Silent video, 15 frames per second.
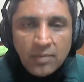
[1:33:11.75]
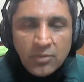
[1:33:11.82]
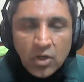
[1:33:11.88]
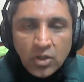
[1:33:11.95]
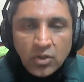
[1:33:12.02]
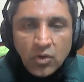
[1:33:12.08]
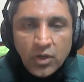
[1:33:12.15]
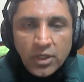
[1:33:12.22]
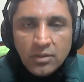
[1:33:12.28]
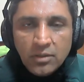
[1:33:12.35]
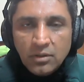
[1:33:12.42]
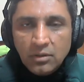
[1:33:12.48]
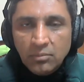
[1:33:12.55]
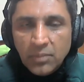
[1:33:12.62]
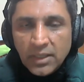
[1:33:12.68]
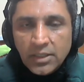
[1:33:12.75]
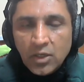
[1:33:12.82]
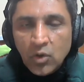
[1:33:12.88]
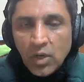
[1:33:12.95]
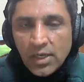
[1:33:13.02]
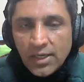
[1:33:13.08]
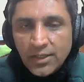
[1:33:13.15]
I'm not going by
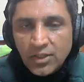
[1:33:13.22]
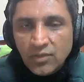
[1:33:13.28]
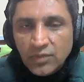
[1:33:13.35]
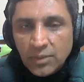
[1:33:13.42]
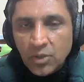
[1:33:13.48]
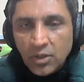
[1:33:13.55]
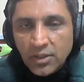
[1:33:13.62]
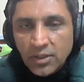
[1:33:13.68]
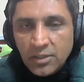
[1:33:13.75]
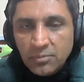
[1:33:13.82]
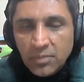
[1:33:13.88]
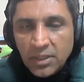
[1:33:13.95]
the quality of the product,